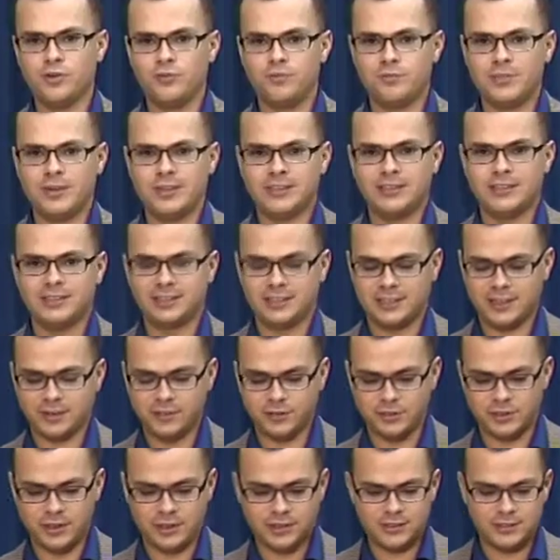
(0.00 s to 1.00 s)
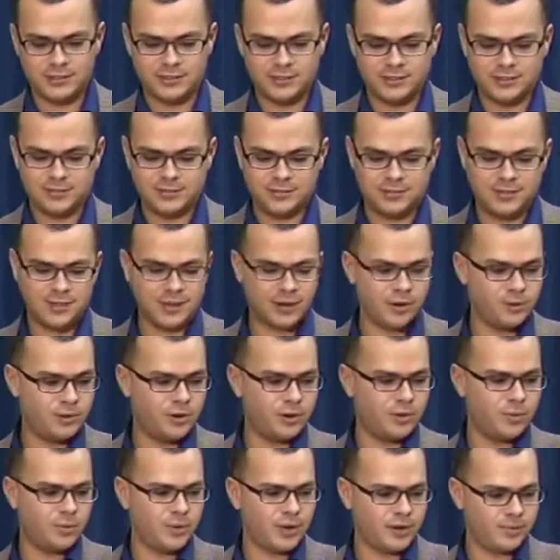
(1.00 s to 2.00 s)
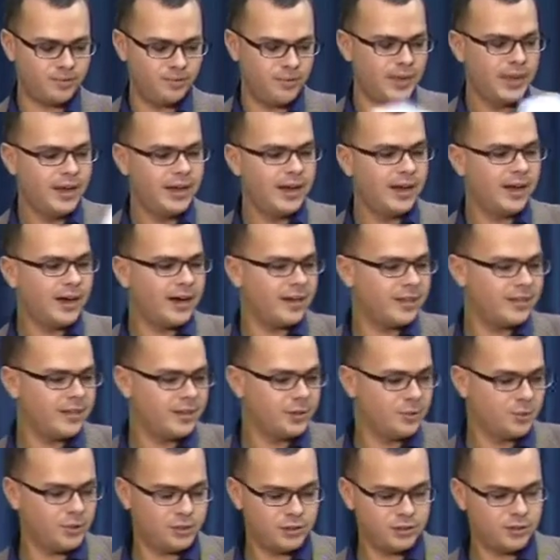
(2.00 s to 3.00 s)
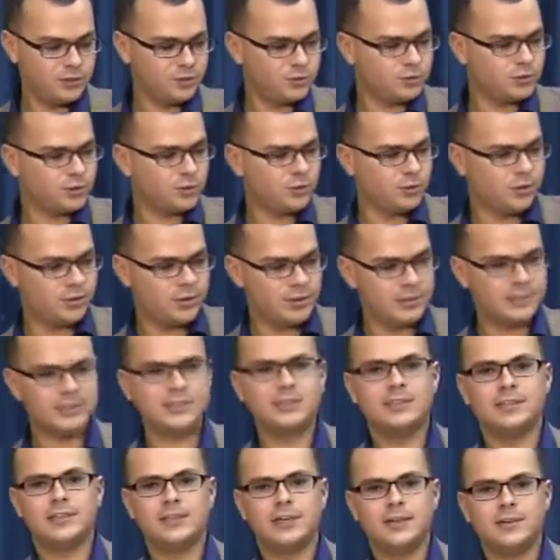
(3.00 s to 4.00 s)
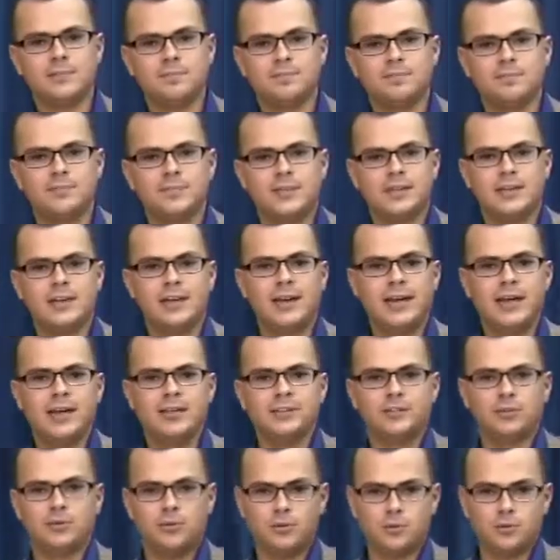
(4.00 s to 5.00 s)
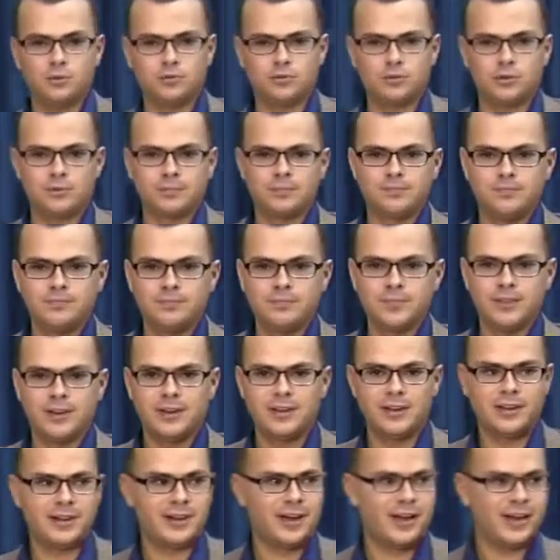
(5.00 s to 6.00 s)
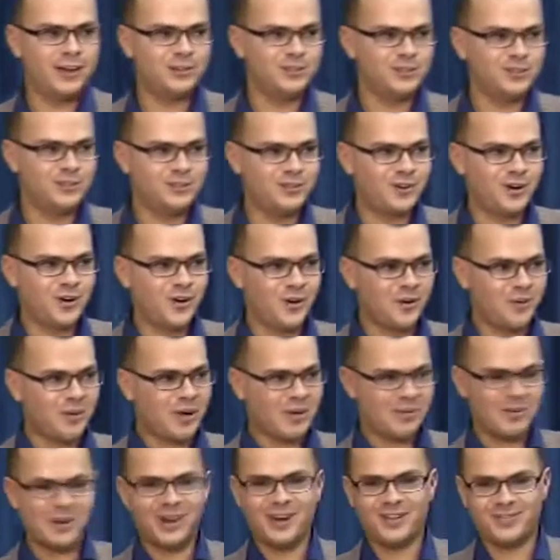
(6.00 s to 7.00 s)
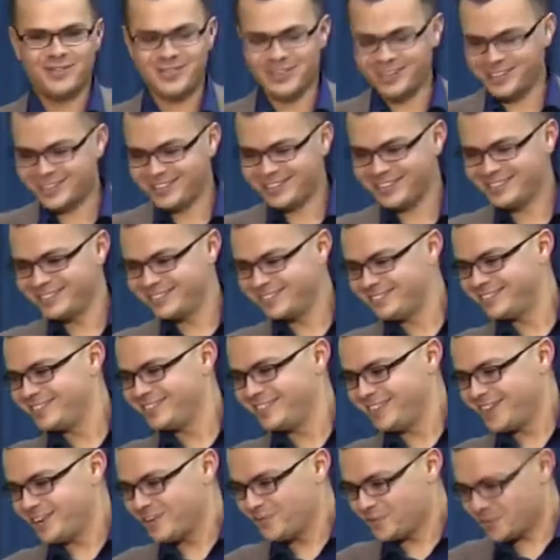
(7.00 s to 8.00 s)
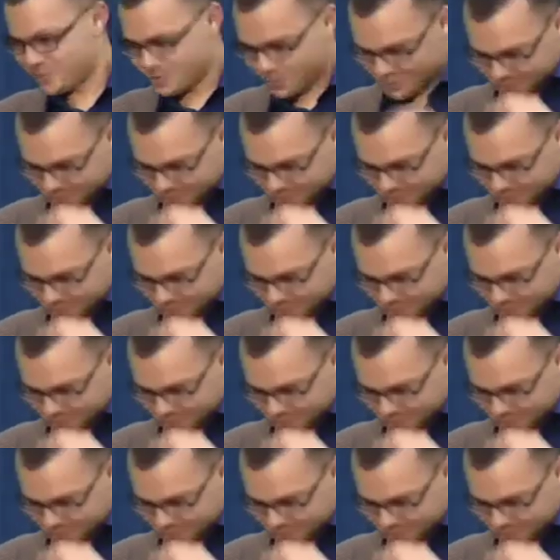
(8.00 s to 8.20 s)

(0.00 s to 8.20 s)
messy stuff, so I'll just throw it away. I think we should install this in the lecture halls, that I can just throw away what I've written. Good.